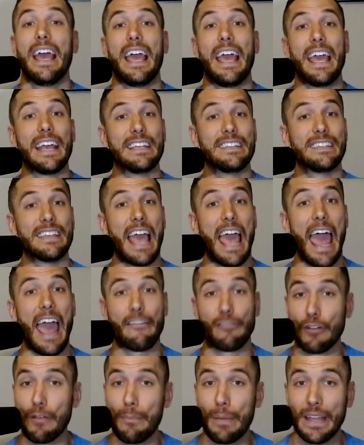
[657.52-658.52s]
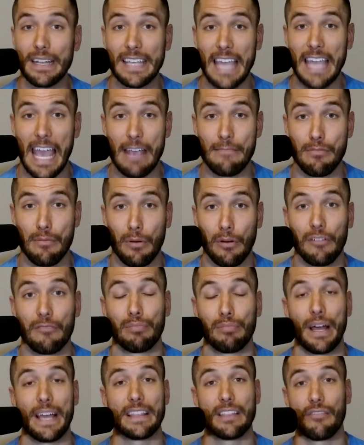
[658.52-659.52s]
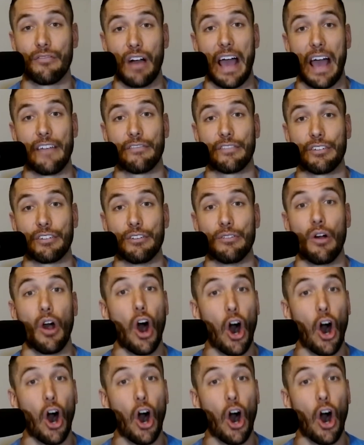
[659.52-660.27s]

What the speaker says: is every bit capable of playing the five for you